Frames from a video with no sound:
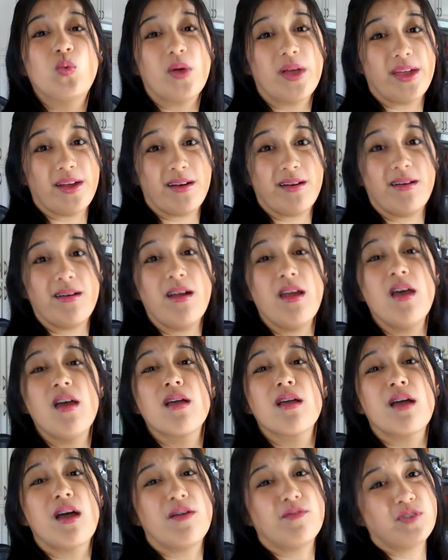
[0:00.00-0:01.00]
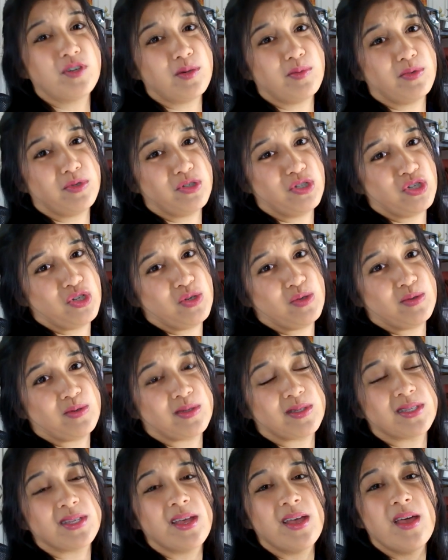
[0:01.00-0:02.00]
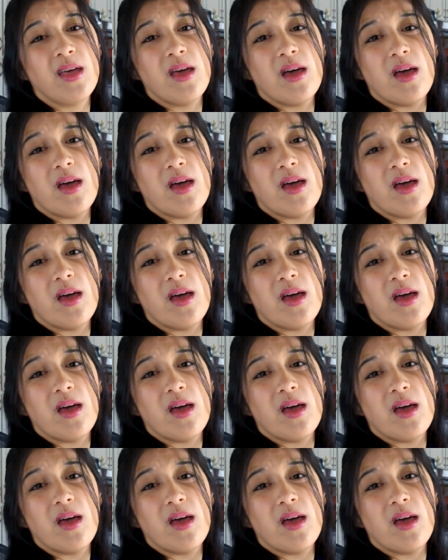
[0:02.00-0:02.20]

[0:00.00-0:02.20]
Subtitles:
Wear comfortable shoes.